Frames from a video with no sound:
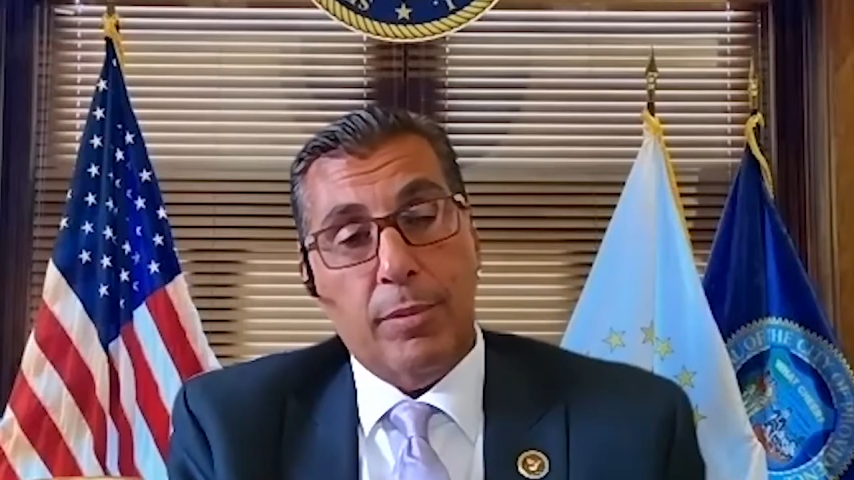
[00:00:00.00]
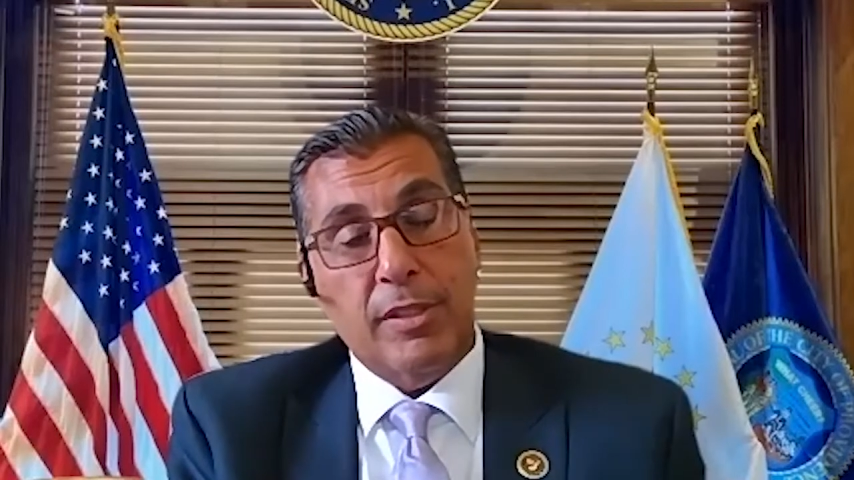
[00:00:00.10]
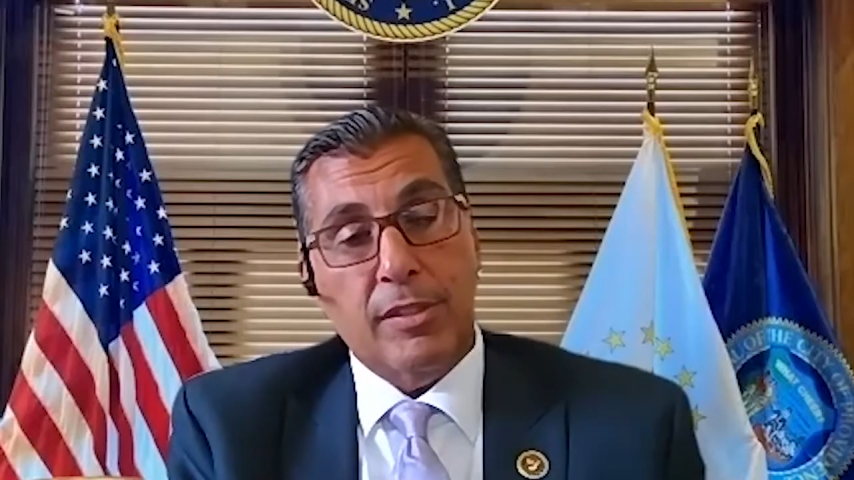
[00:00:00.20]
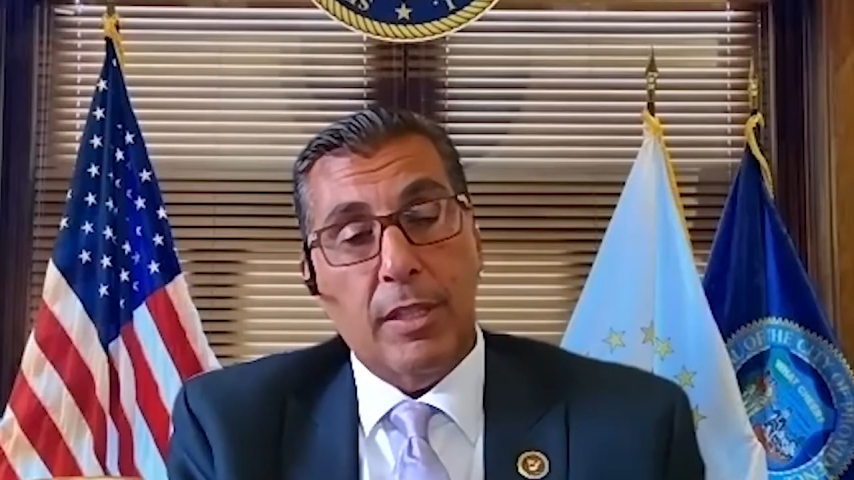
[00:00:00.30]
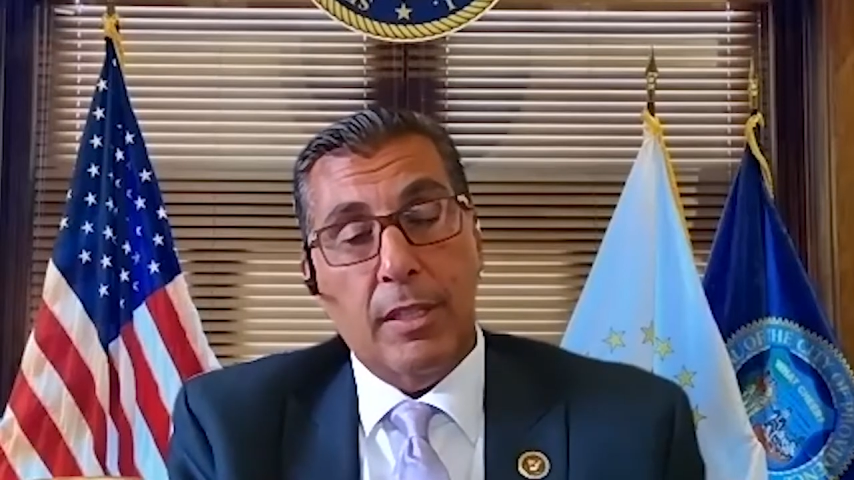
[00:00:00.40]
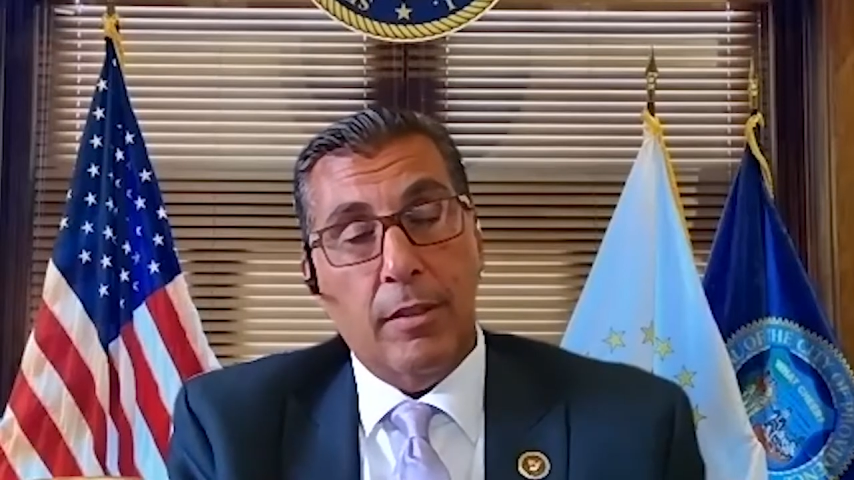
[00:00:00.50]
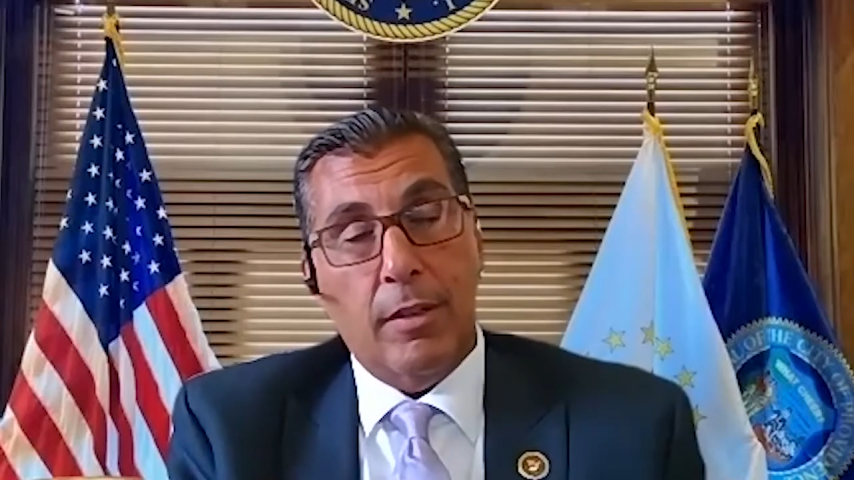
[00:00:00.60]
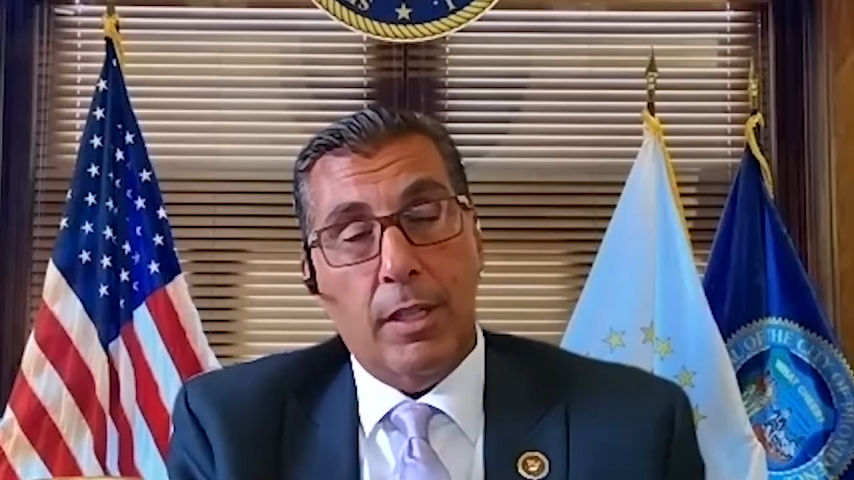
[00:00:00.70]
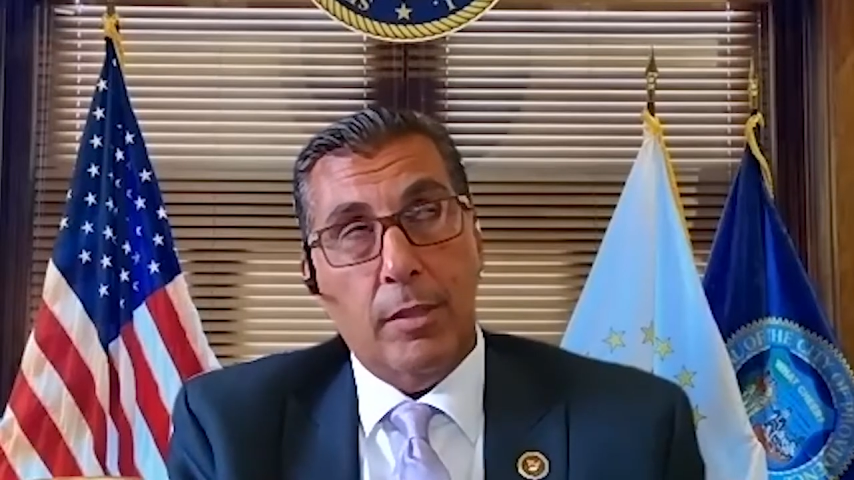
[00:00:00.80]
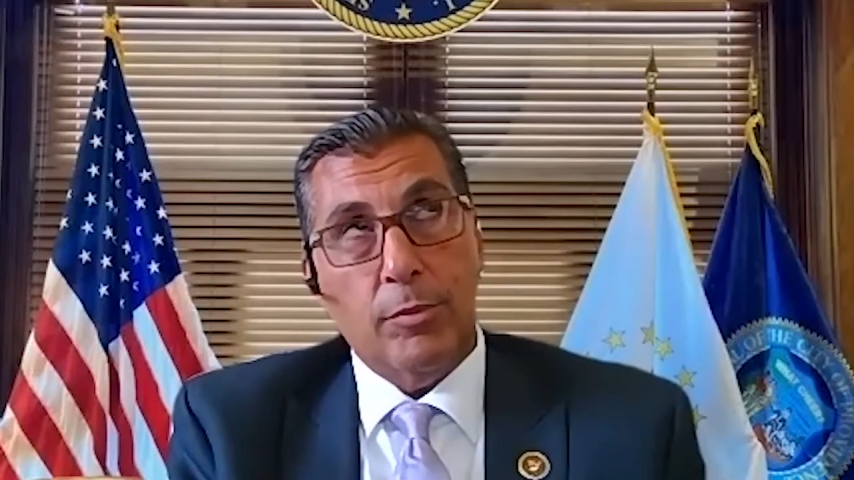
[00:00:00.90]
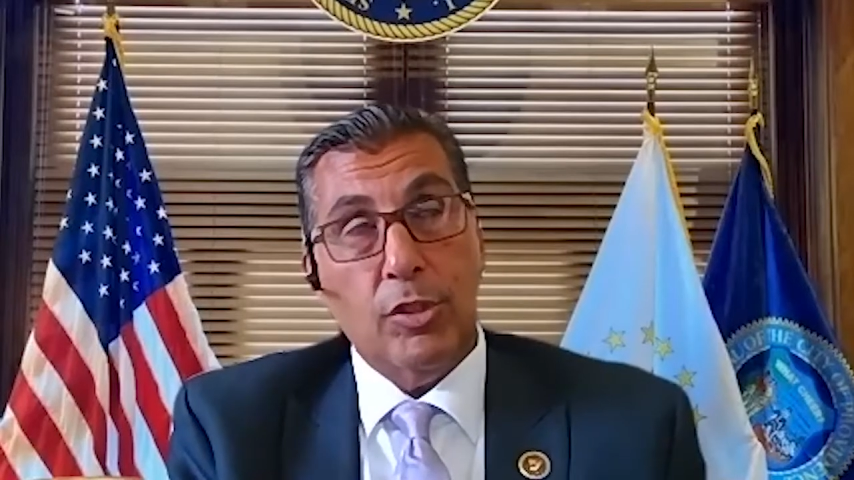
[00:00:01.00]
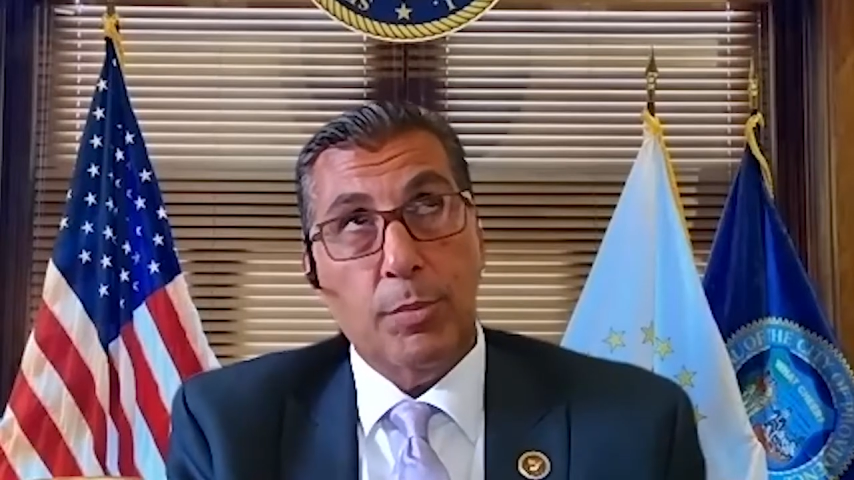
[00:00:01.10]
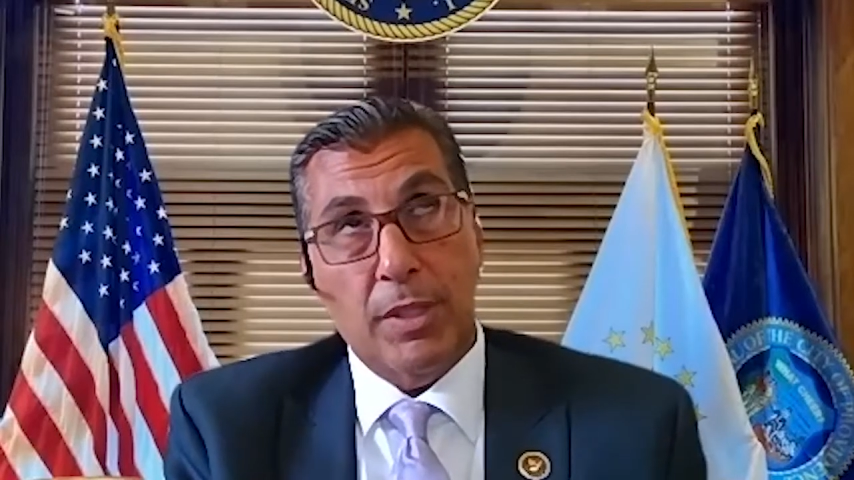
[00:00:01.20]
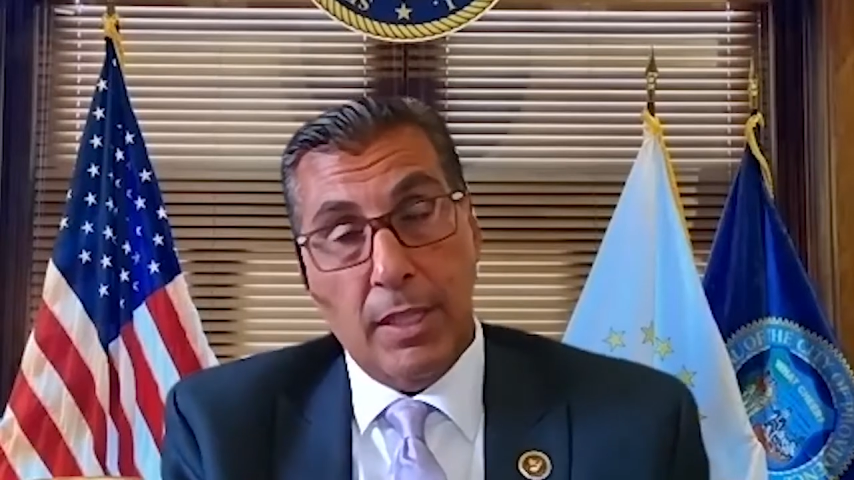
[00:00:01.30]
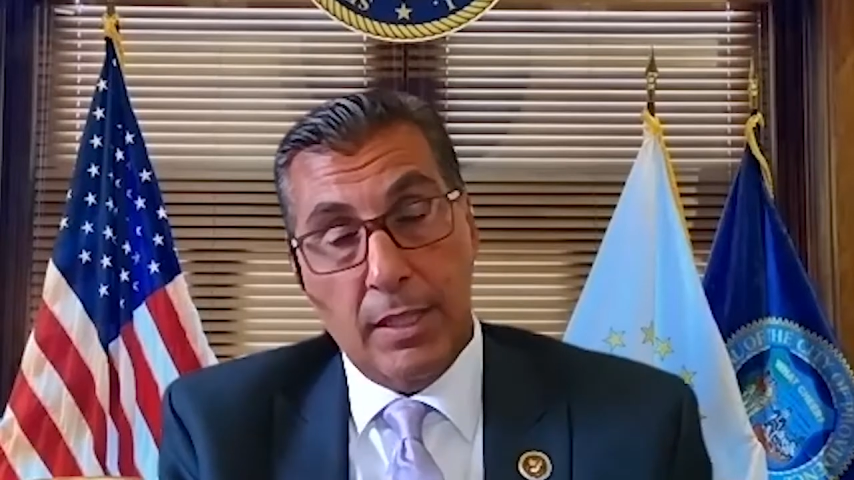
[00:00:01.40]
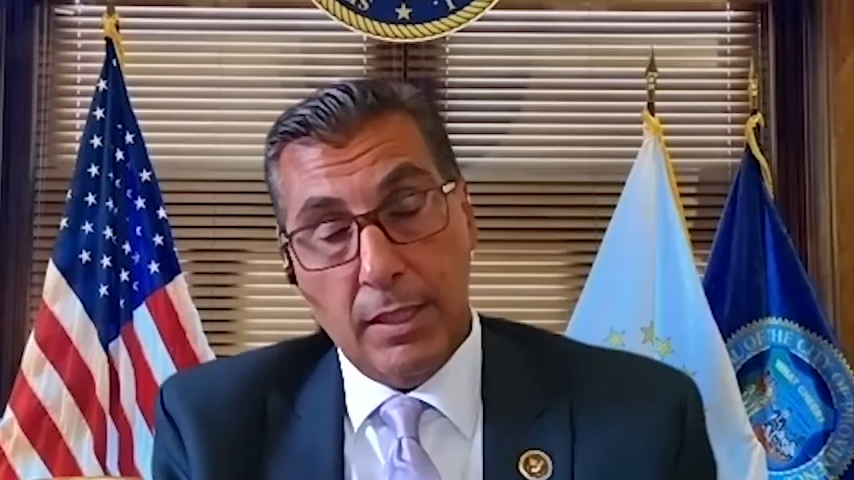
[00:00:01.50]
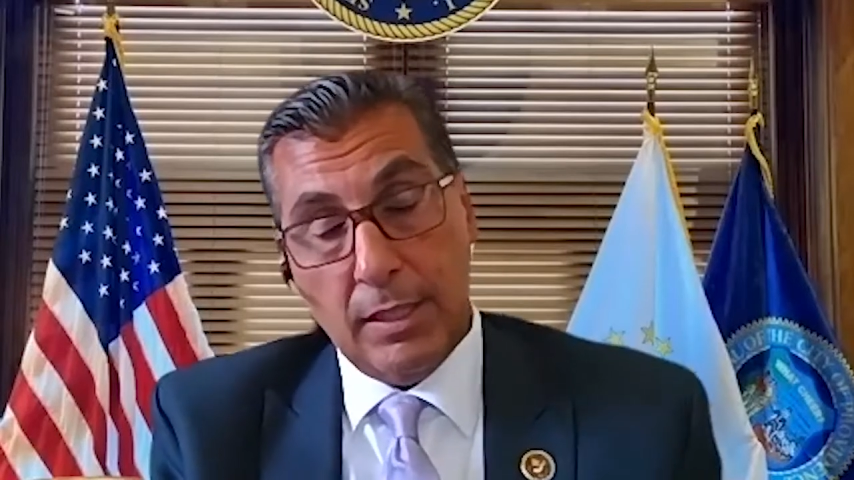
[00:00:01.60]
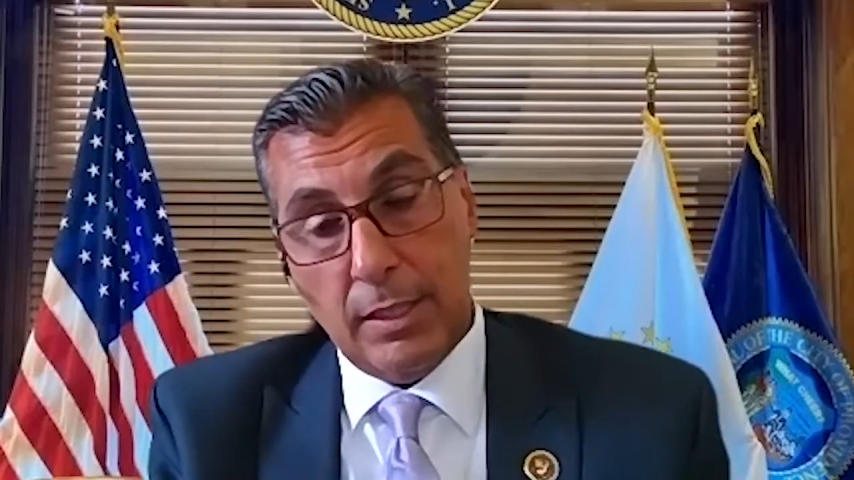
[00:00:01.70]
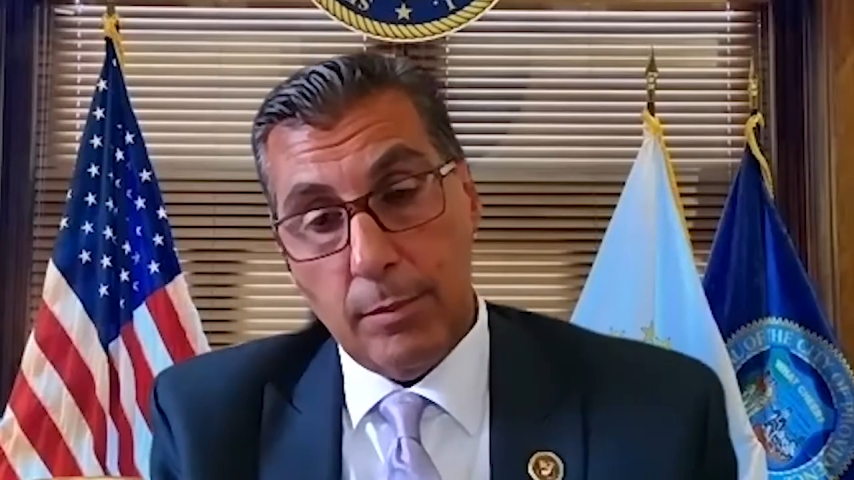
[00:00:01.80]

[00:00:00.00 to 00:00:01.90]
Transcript: police and the